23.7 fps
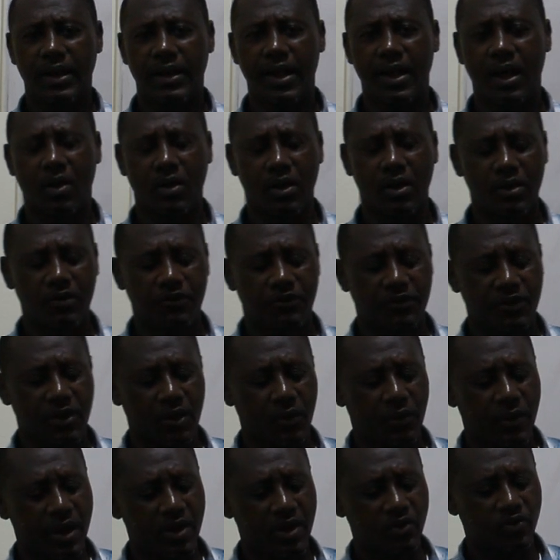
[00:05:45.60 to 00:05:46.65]
Now, if you
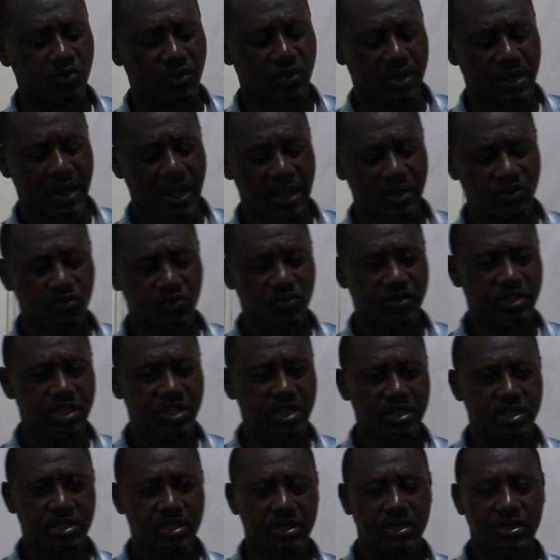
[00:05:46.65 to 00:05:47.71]
are going to class to
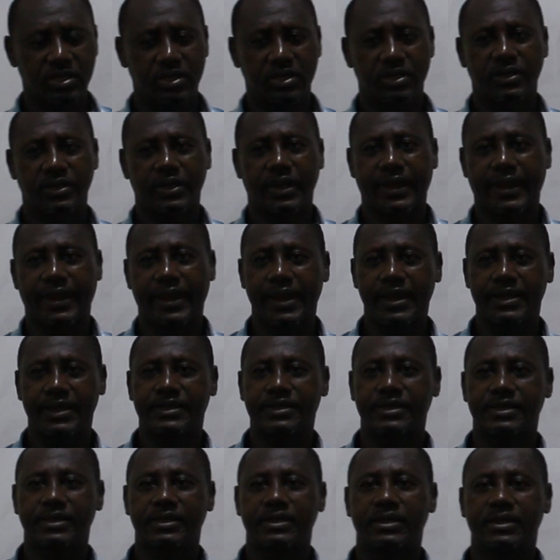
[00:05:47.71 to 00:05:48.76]
teach the
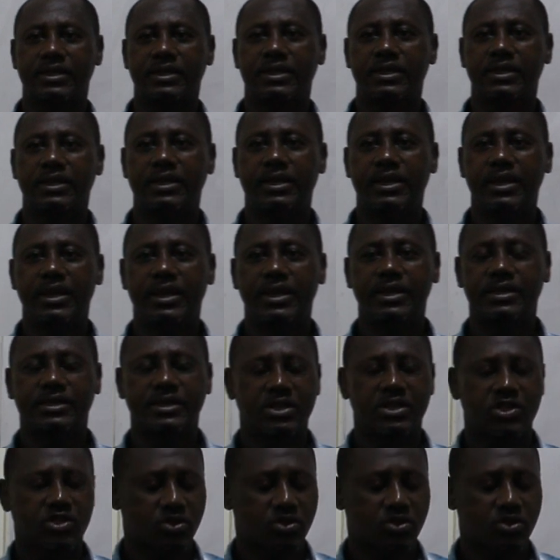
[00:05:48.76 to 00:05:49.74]
kids these